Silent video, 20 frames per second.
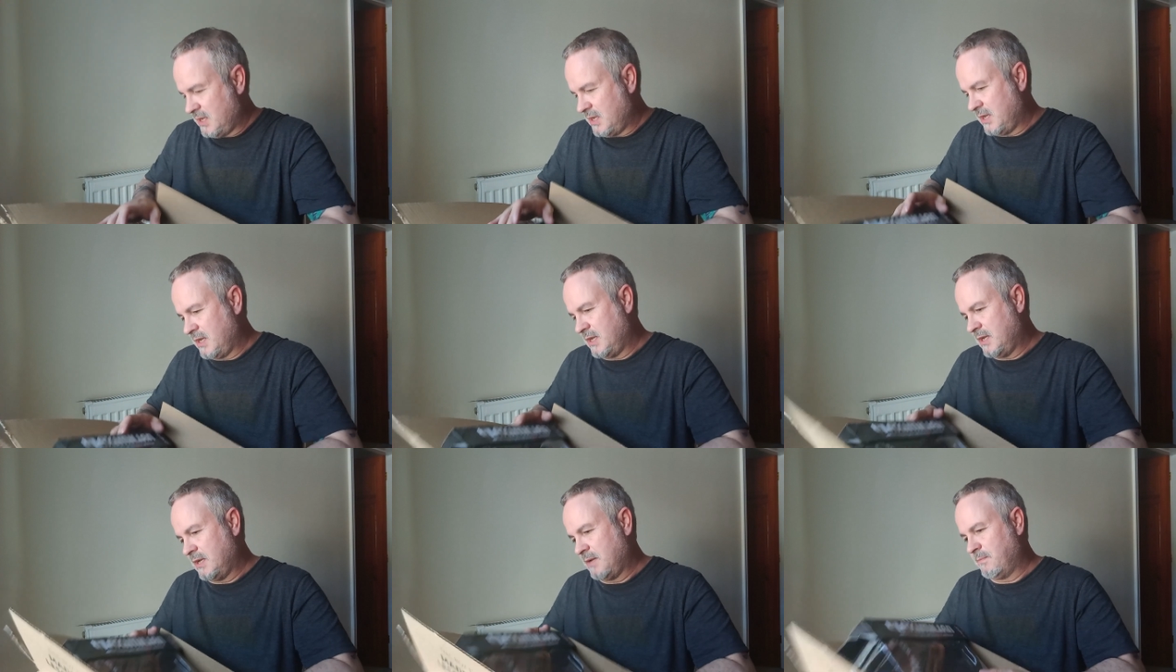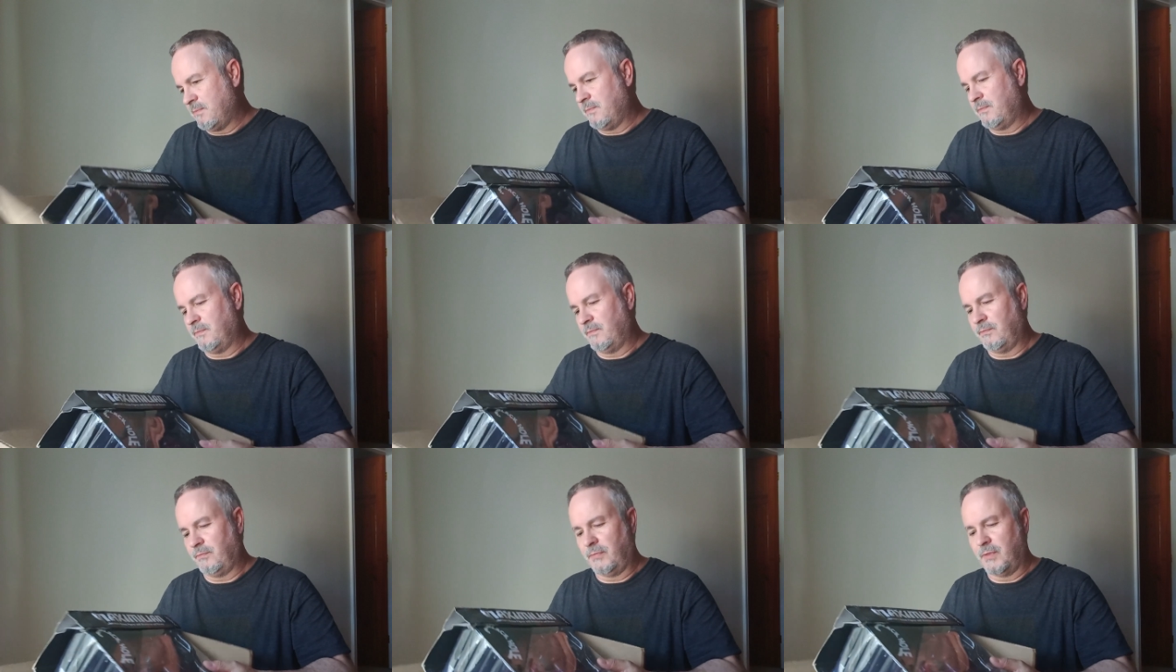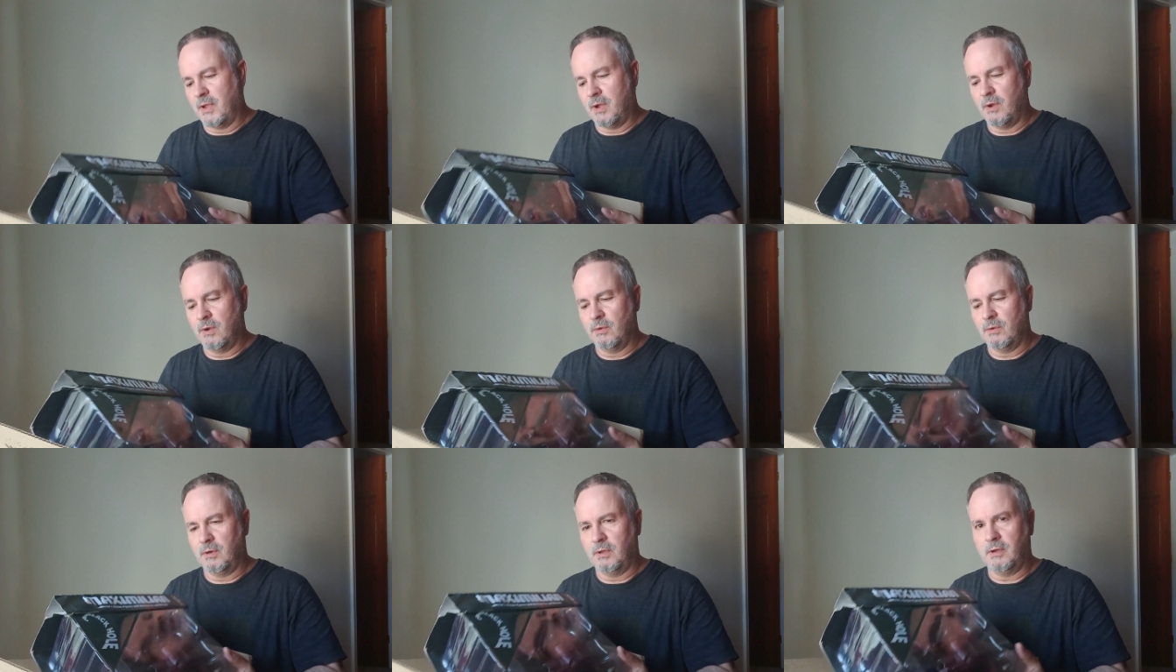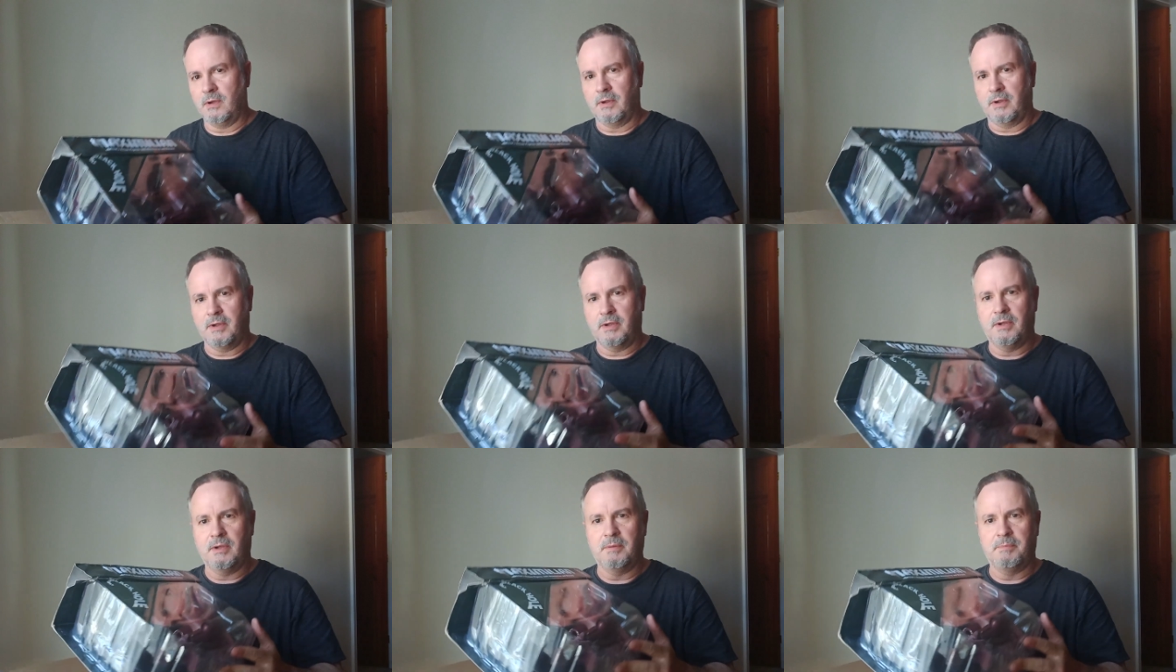No, look,
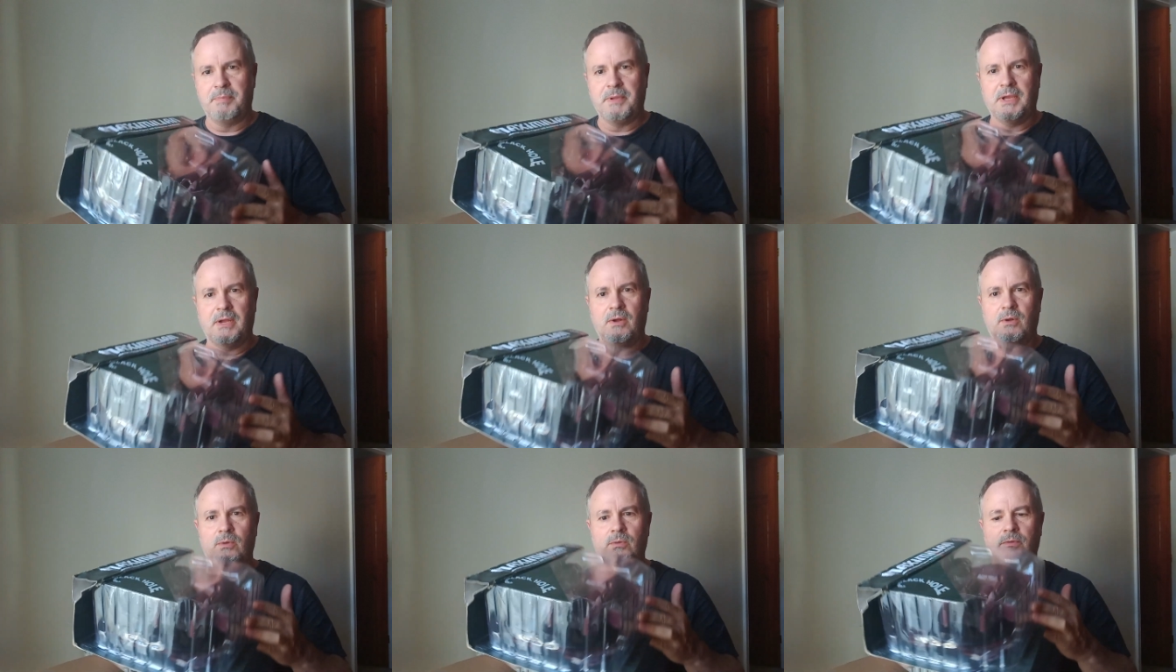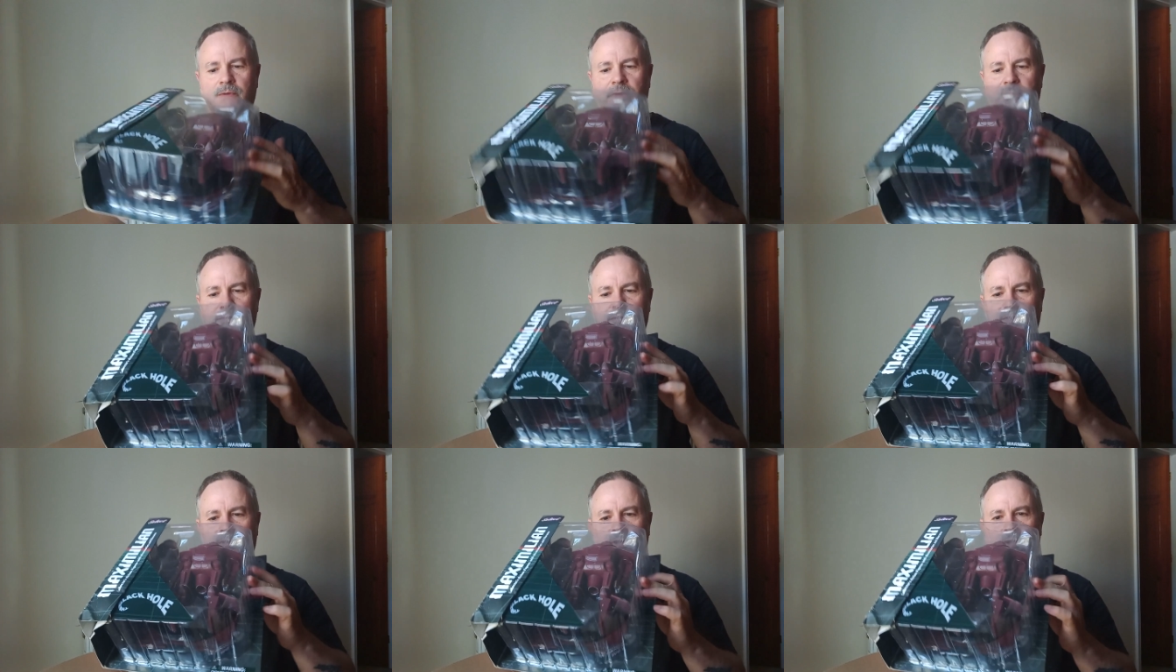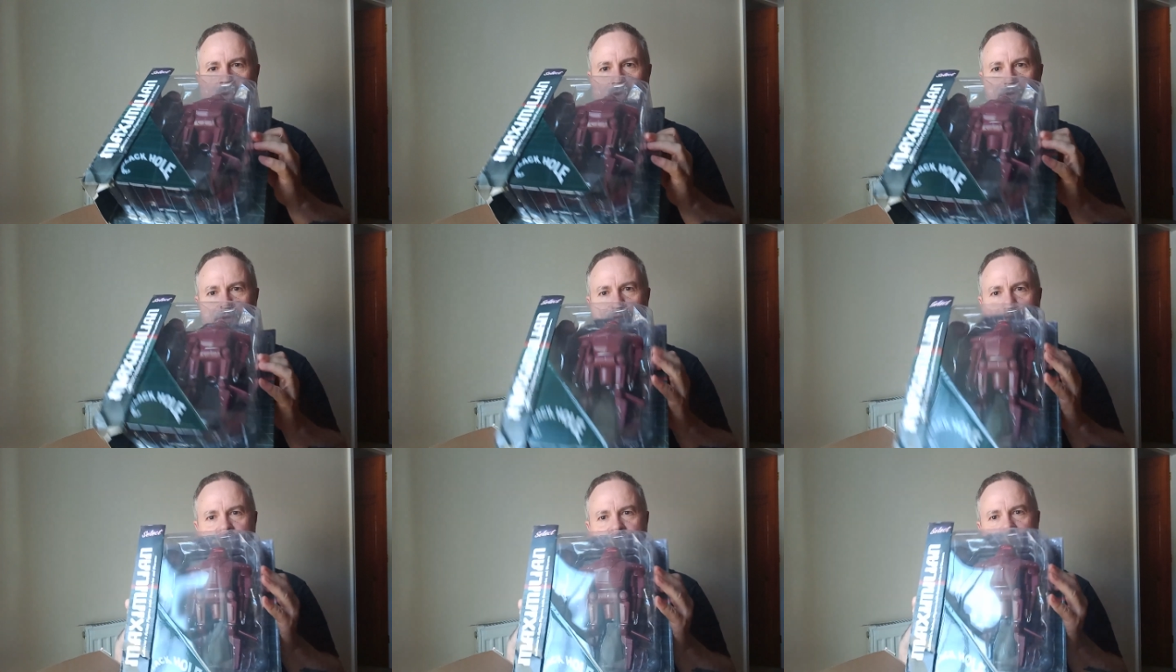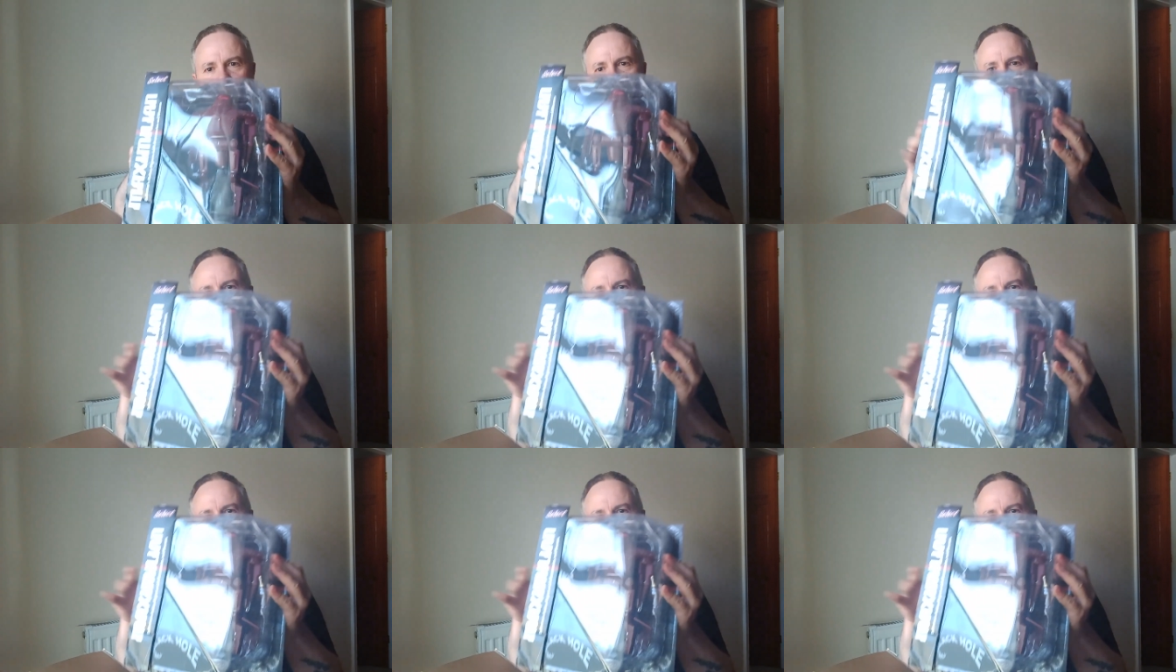behold the goodness.